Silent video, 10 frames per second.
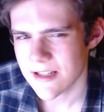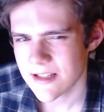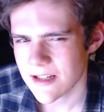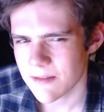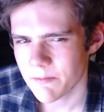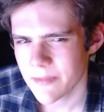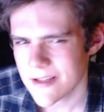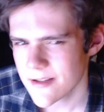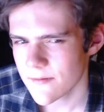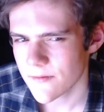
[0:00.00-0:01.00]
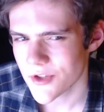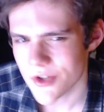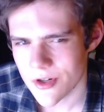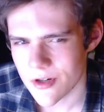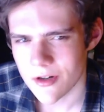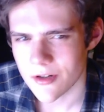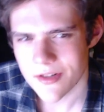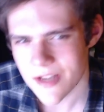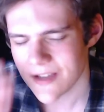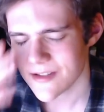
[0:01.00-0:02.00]
It's like a piece of dirt or
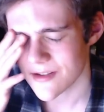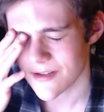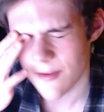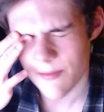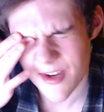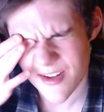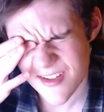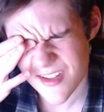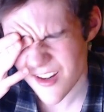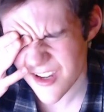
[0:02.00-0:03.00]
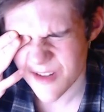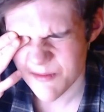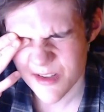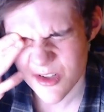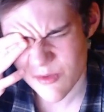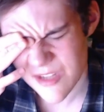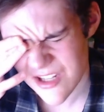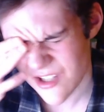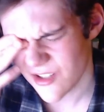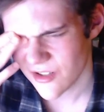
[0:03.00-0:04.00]
dust or something stuck in
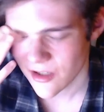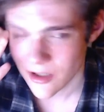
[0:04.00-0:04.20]
between